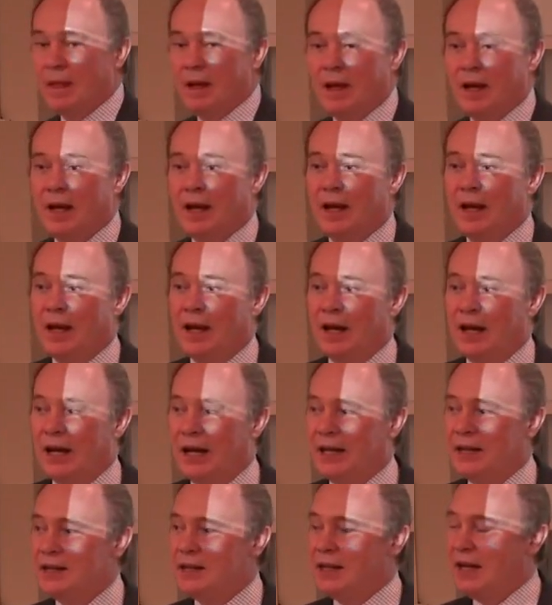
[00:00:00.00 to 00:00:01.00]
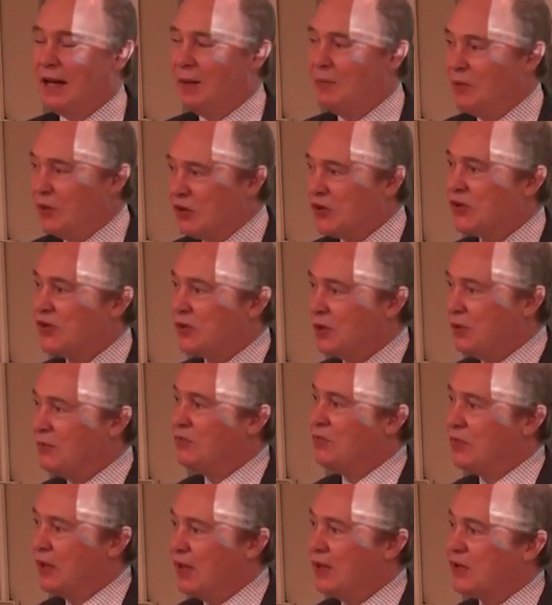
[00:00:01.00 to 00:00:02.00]
and I must
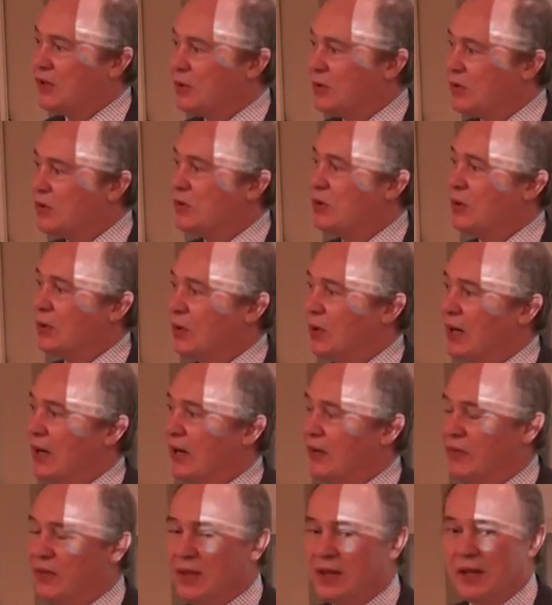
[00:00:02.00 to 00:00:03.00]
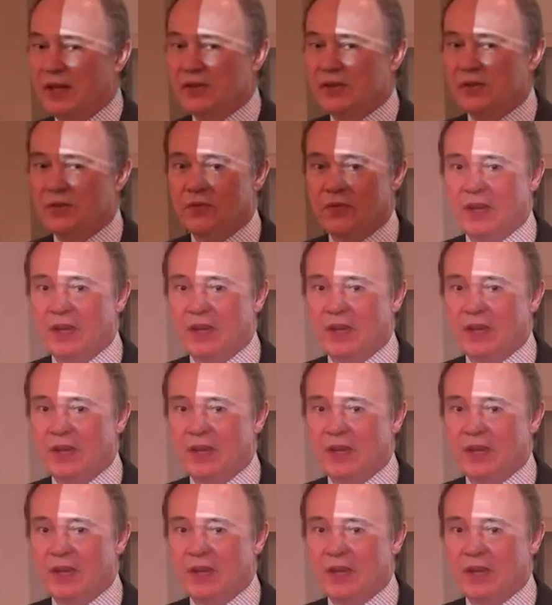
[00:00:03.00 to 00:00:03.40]
confess also, I think he's the